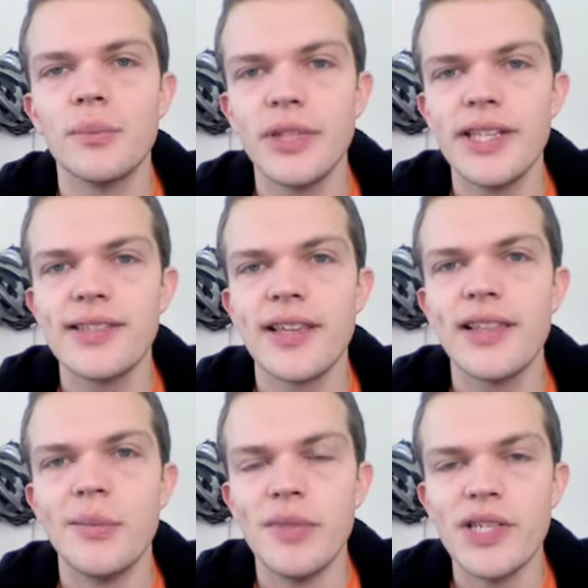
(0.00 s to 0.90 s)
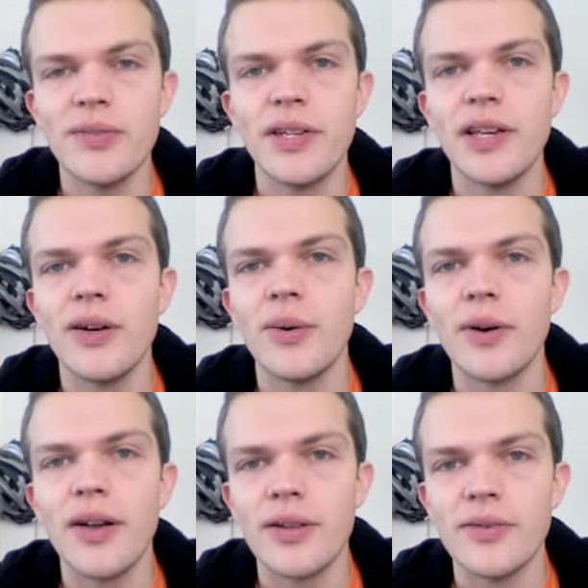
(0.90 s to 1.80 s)
please send them this video
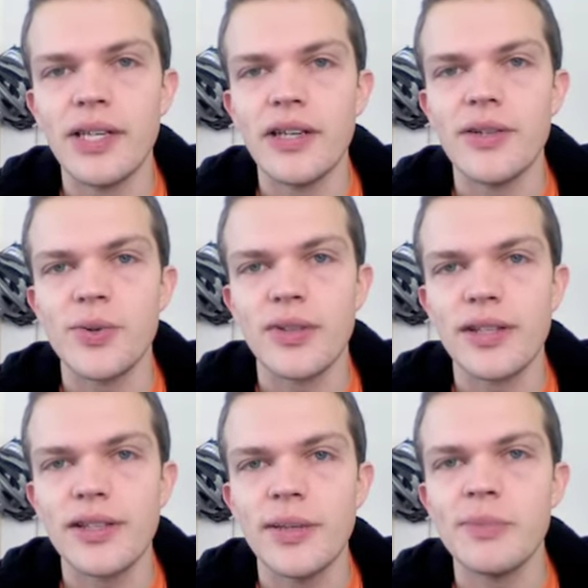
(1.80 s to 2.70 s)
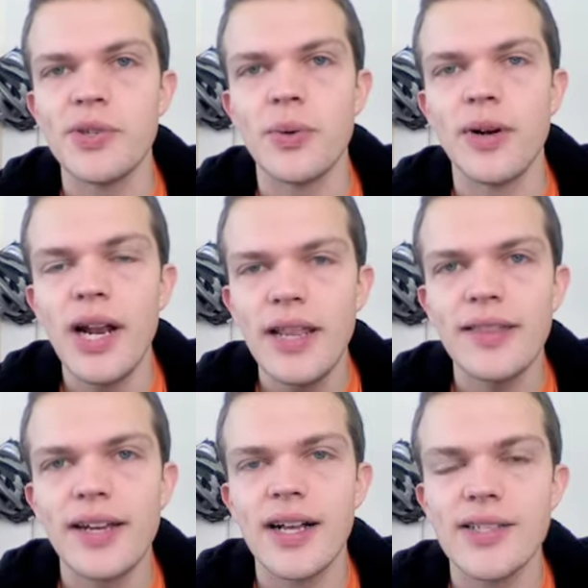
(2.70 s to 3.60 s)
or other videos or the clips or
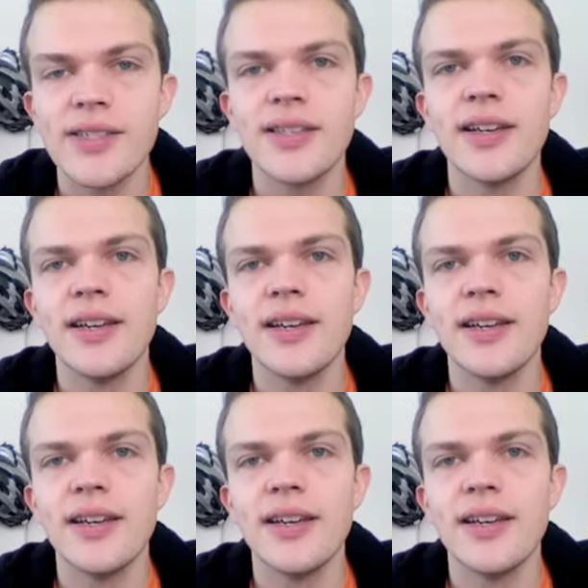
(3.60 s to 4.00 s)
anything else